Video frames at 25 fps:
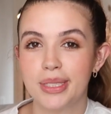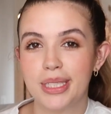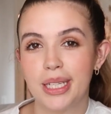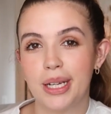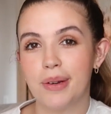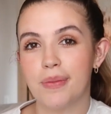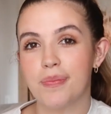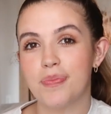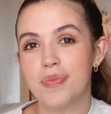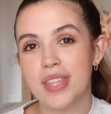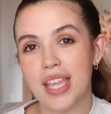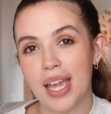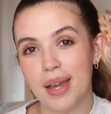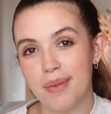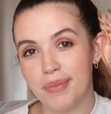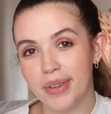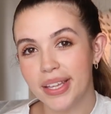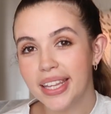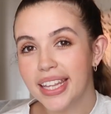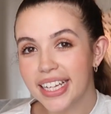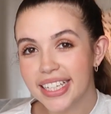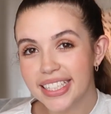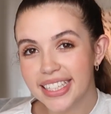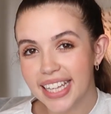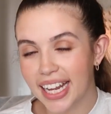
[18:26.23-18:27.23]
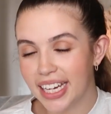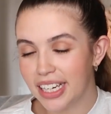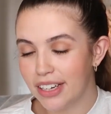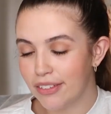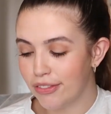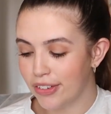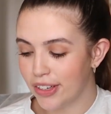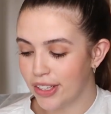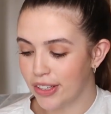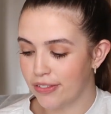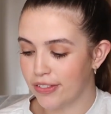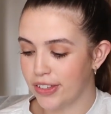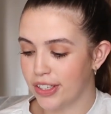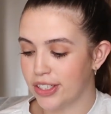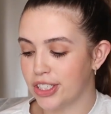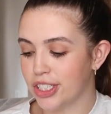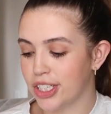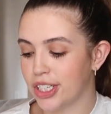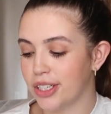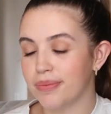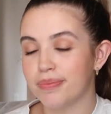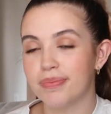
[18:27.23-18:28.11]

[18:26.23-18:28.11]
So I'm really excited for the future.